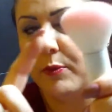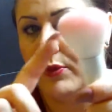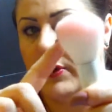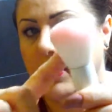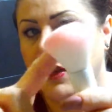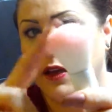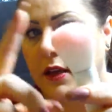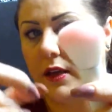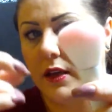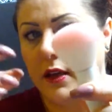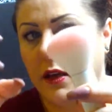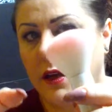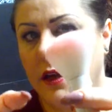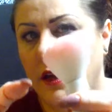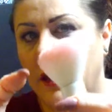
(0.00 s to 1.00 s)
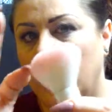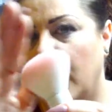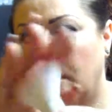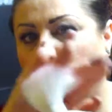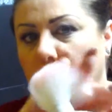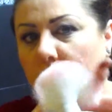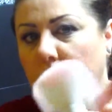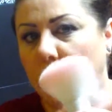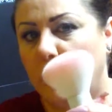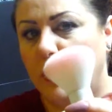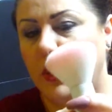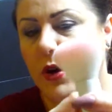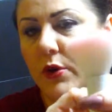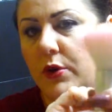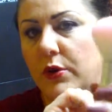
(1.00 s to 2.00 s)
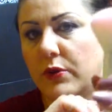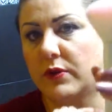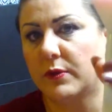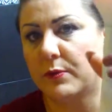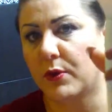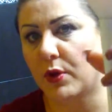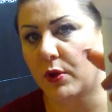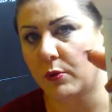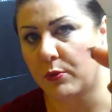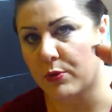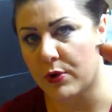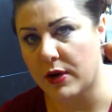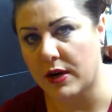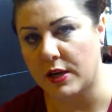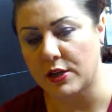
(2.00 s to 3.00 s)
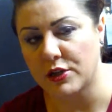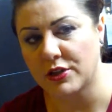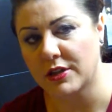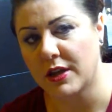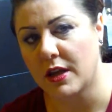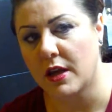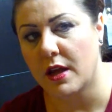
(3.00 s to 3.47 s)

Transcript: pretty, usable brush.